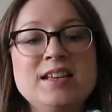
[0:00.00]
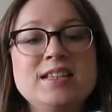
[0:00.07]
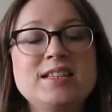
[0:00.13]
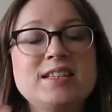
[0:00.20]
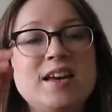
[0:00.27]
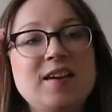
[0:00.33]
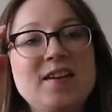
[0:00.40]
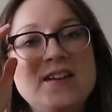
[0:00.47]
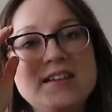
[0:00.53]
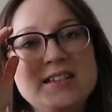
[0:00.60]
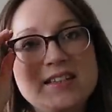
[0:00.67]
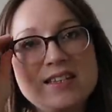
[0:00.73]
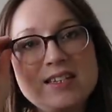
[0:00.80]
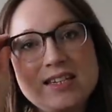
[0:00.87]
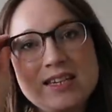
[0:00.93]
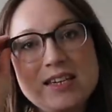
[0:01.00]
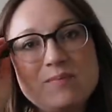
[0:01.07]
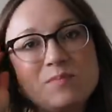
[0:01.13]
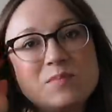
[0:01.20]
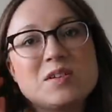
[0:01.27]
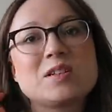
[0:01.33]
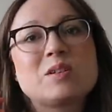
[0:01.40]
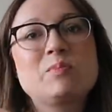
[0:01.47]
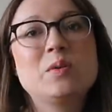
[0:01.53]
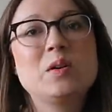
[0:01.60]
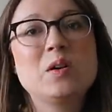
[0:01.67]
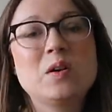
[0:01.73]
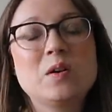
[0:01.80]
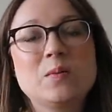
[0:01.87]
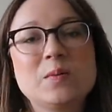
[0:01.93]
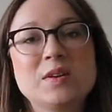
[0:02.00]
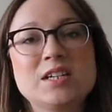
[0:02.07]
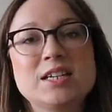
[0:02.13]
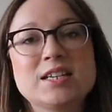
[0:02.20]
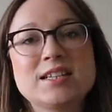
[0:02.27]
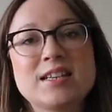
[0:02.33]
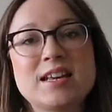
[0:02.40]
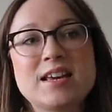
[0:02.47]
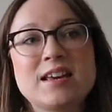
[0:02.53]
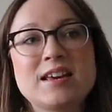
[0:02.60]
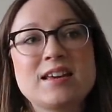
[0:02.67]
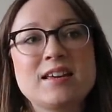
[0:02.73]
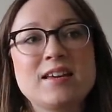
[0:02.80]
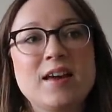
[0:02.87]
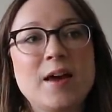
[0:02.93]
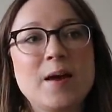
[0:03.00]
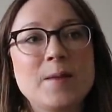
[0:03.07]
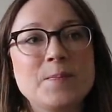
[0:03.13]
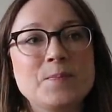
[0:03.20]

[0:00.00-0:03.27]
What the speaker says: so it's the Deep Moss Pot, which is a